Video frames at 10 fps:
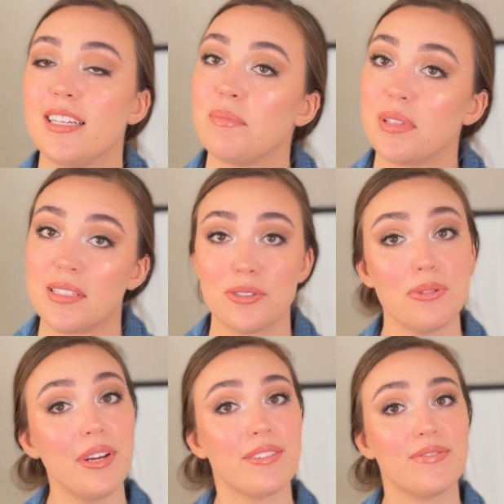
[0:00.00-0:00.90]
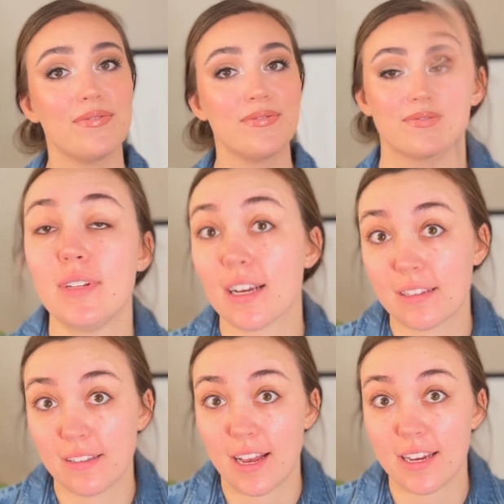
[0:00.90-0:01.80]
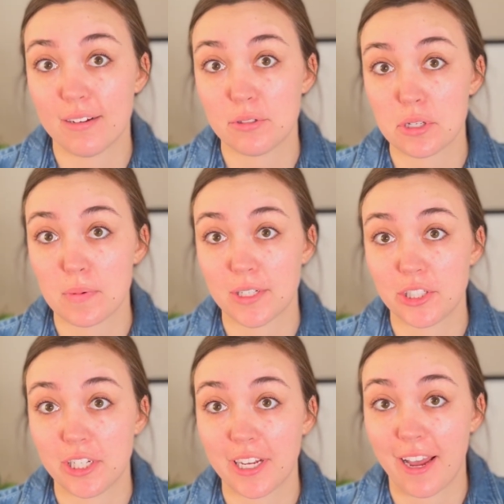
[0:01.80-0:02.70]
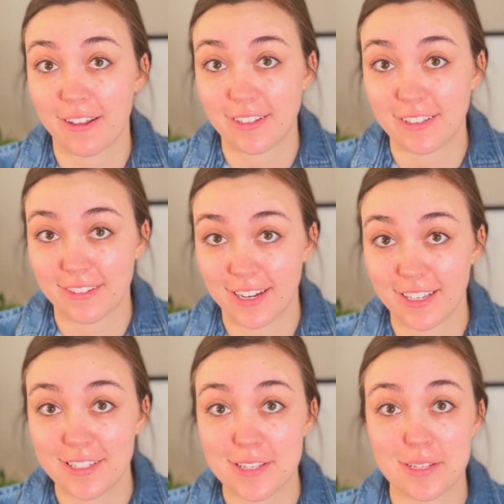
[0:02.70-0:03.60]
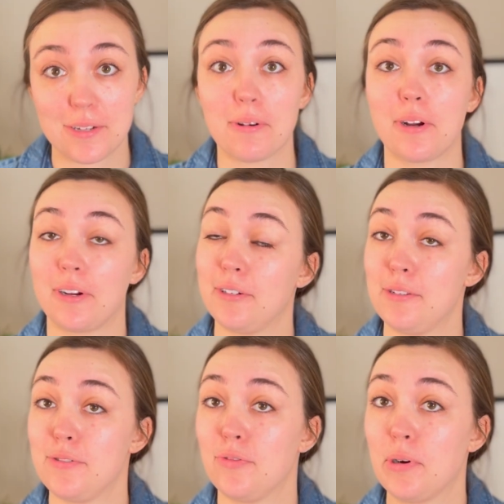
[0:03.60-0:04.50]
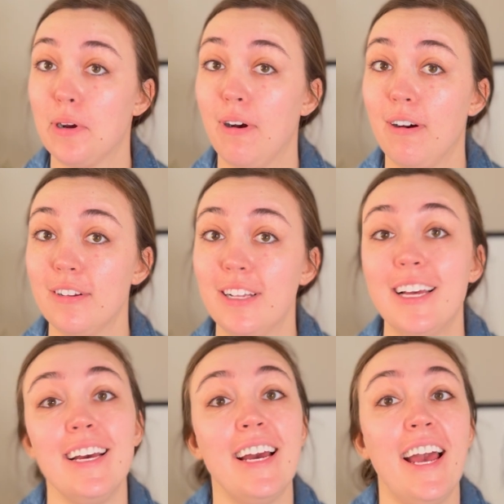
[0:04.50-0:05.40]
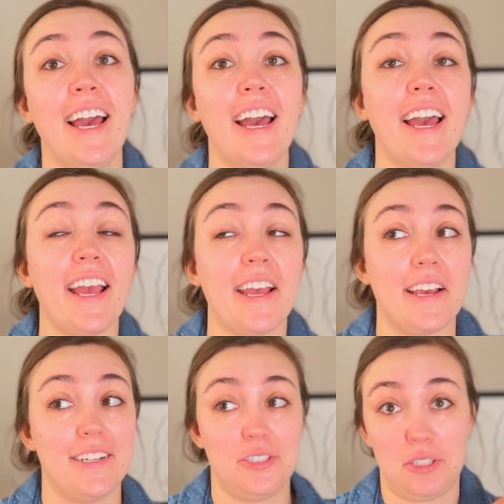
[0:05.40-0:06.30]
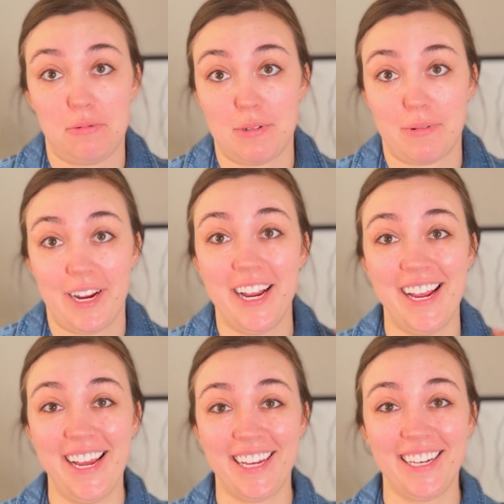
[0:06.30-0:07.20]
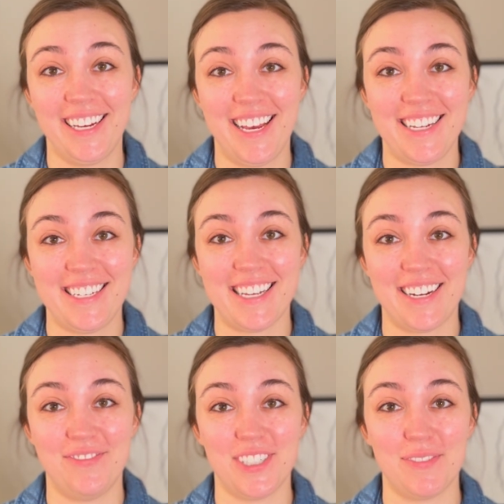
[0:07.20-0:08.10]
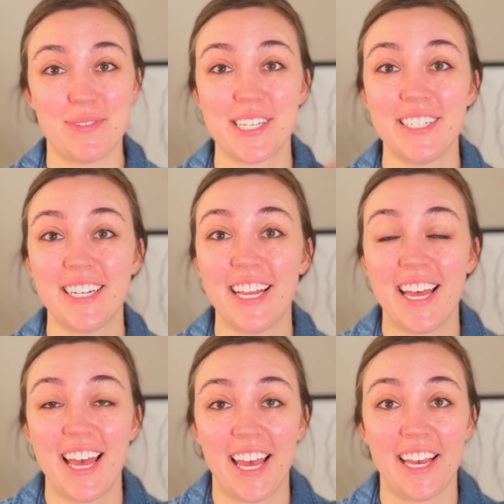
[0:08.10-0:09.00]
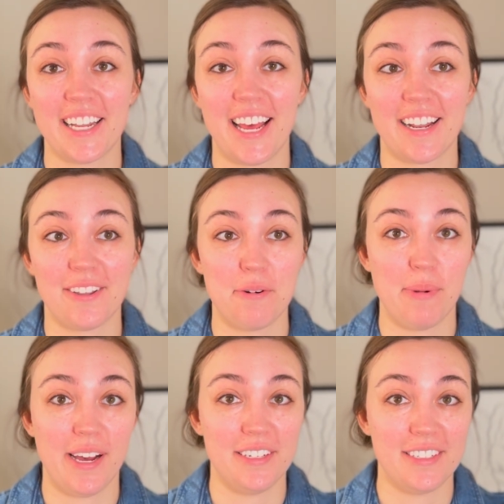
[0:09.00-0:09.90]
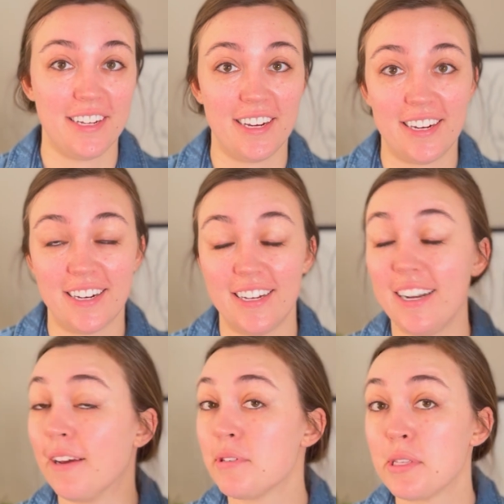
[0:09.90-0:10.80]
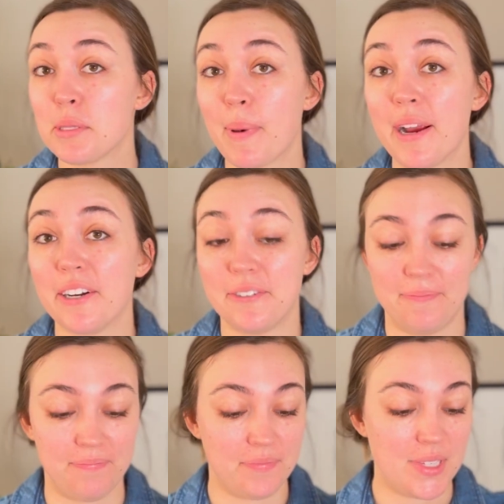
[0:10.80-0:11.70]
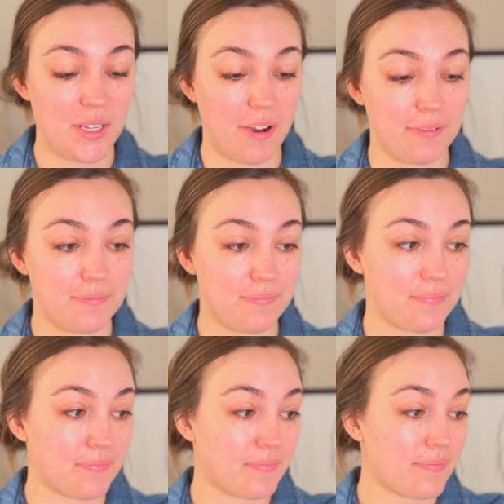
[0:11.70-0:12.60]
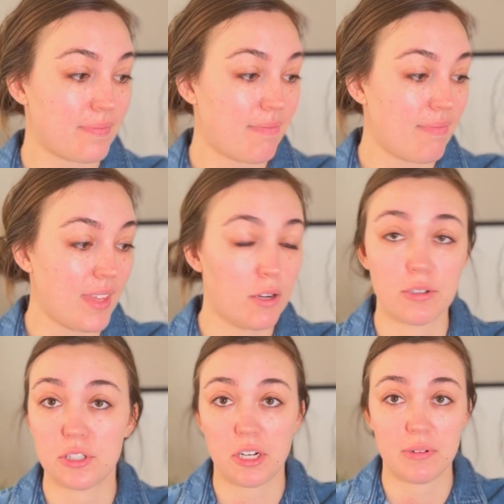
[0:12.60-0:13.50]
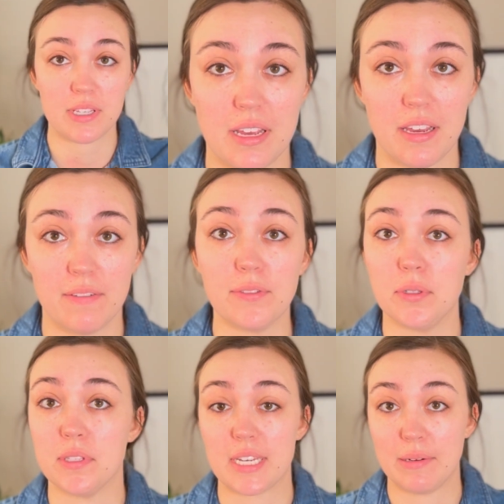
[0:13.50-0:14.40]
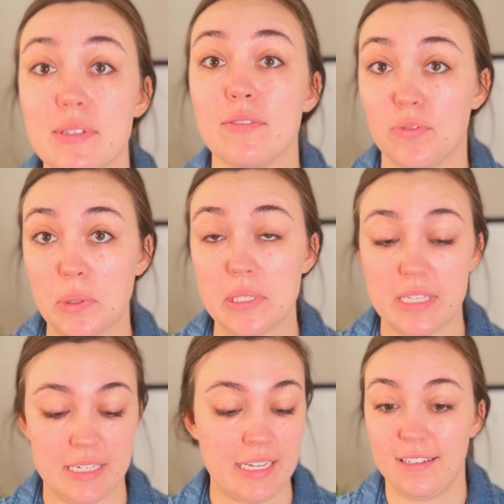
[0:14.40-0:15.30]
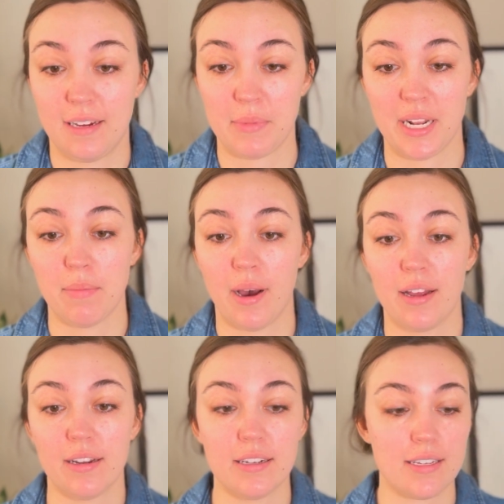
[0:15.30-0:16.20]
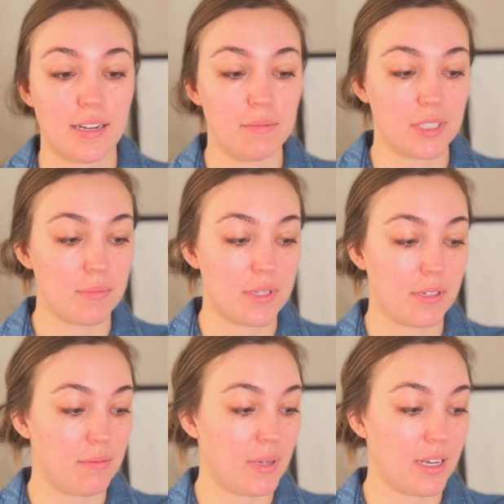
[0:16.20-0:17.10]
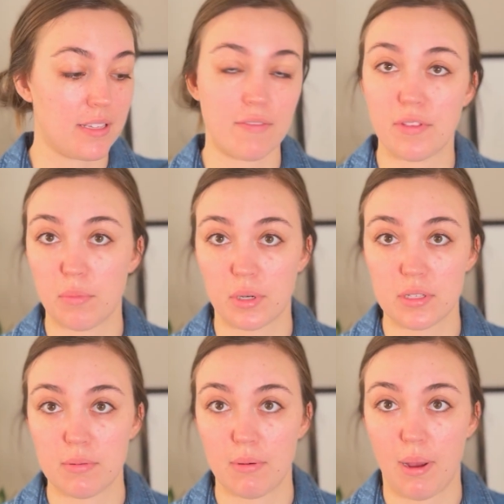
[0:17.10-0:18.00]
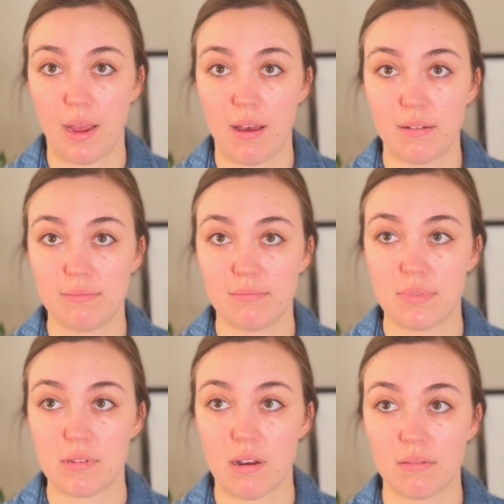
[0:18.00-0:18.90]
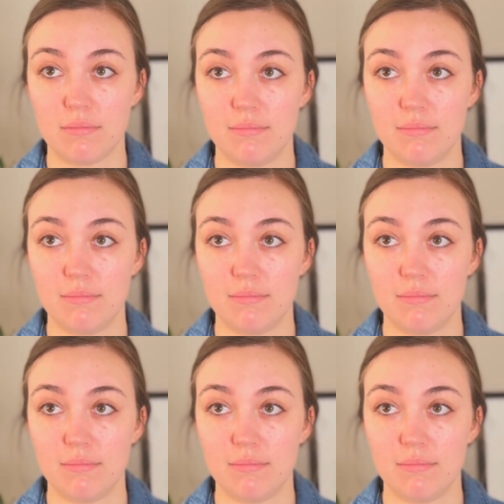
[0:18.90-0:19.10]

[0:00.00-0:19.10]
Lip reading: please enjoy. Not gonna lie, I was just watching Allie Glines do her Sephora haul, and she was wearing a denim jumpsuit and had a low bun, and I was inspired. So, or shall we say influenced. I was influenced. I mean, I bought a denim jumpsuit because of the Burt's papaya, so